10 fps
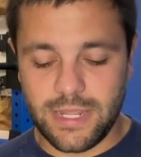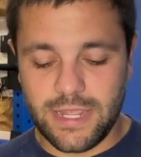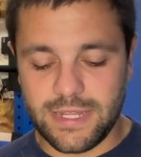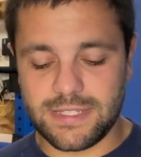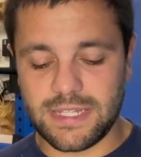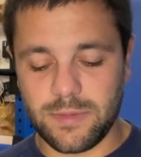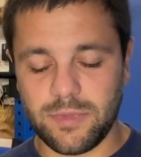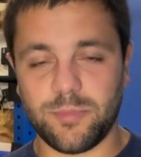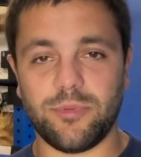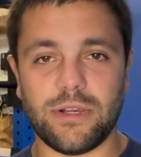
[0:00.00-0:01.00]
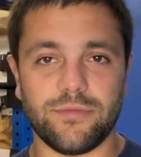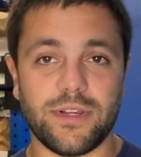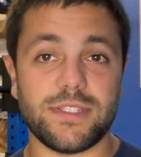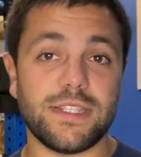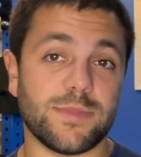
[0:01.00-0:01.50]
And same with brown
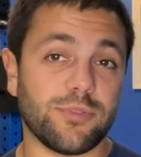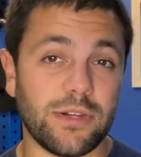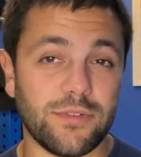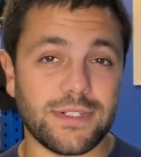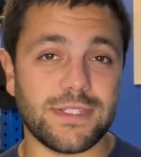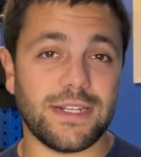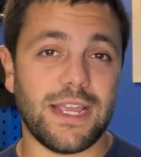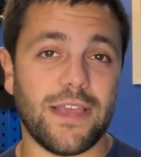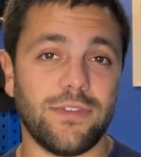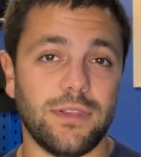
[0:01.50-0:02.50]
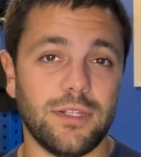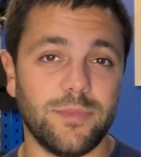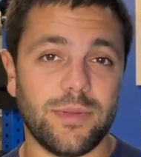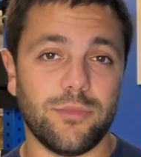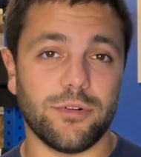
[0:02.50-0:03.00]
rice. Yes, brown rice is going to have a little
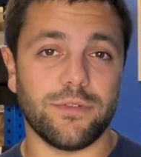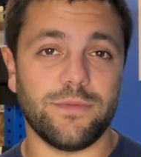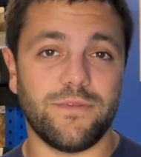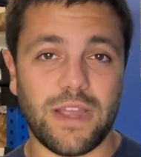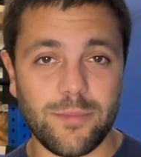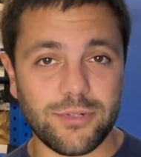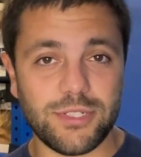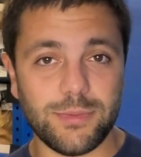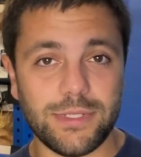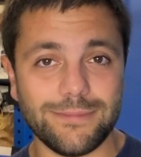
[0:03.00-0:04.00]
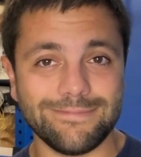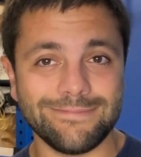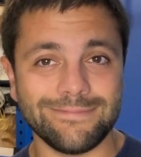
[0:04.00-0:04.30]
bit more fiber to it,